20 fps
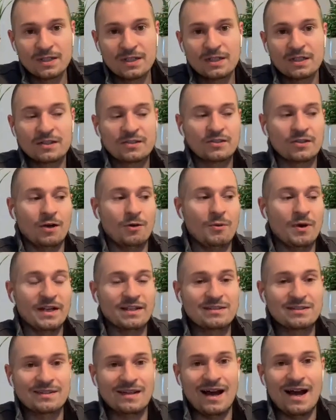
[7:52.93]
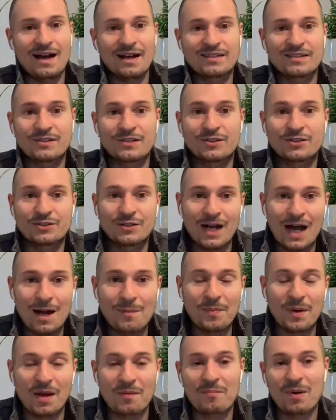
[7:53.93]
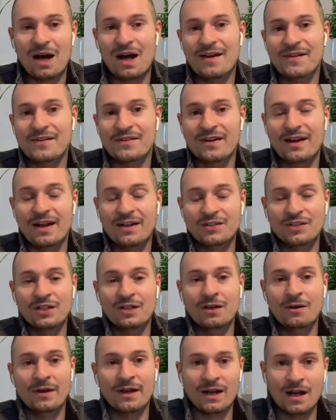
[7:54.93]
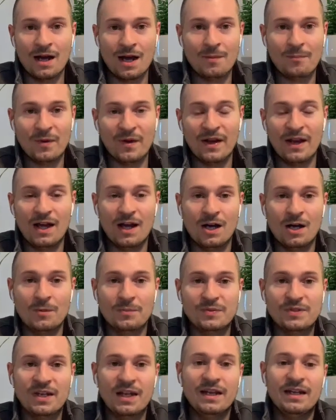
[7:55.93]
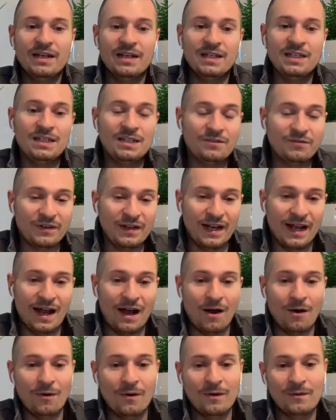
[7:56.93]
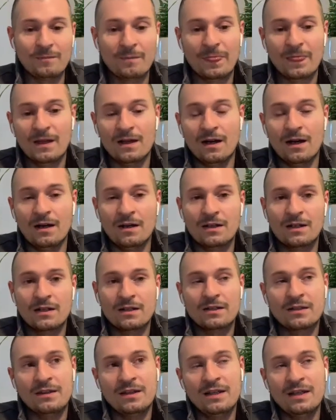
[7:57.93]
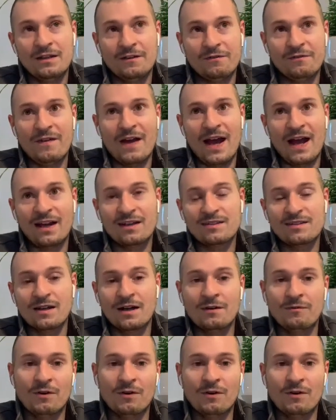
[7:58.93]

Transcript: So when stocks are dropping, bonds are actually going up, and it helps even out the effects of a